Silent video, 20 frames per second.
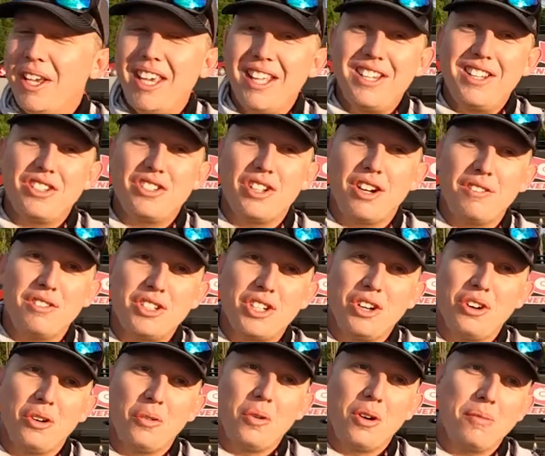we get to the service
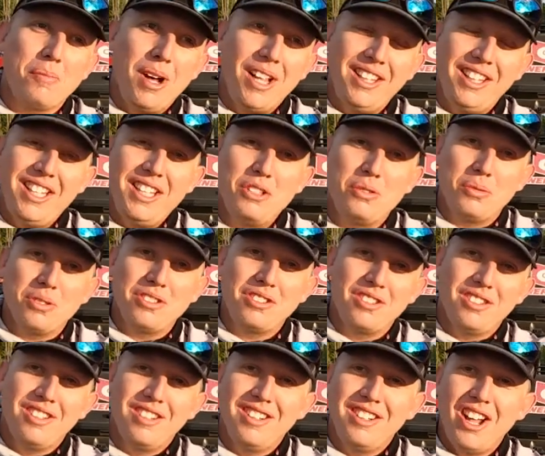crew and one of my leads
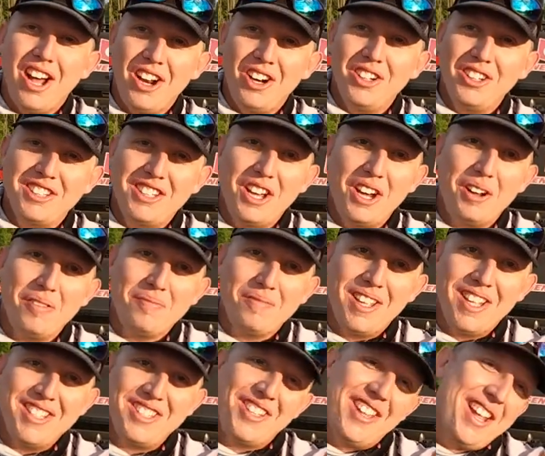was not hooked up.
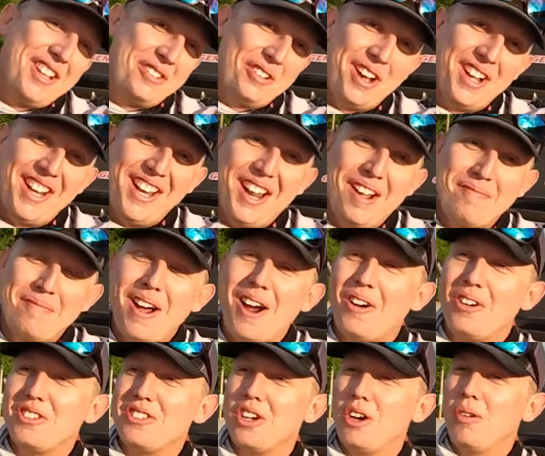And so that's why I didn't have
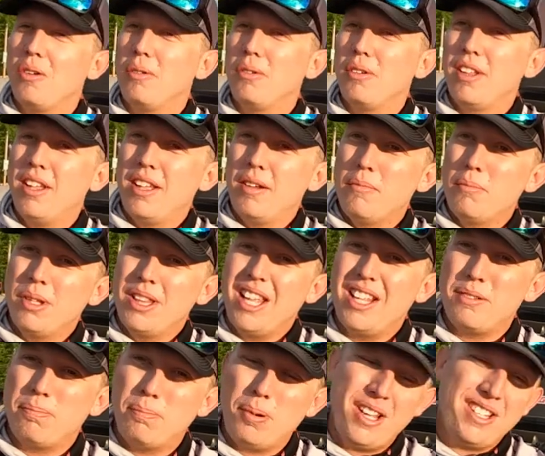power. So, but
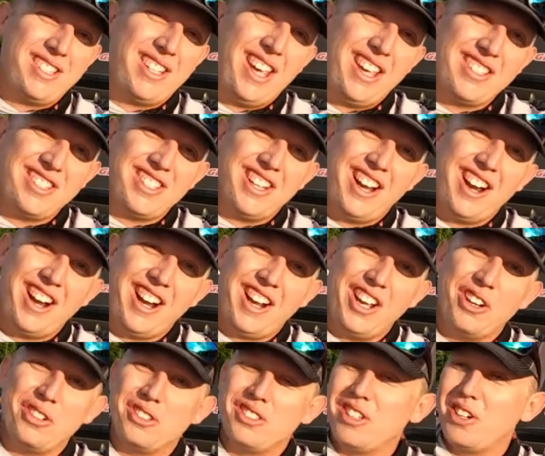that's best case
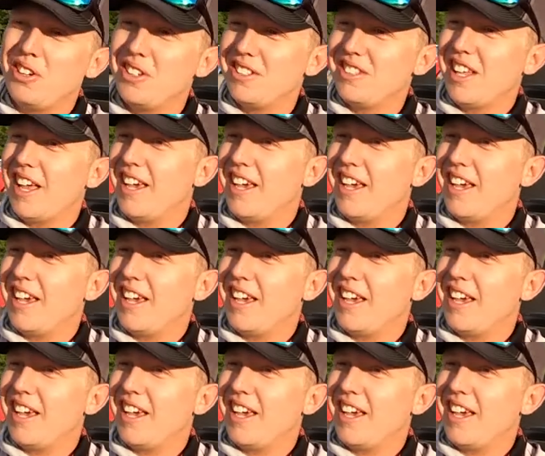scenario. So it's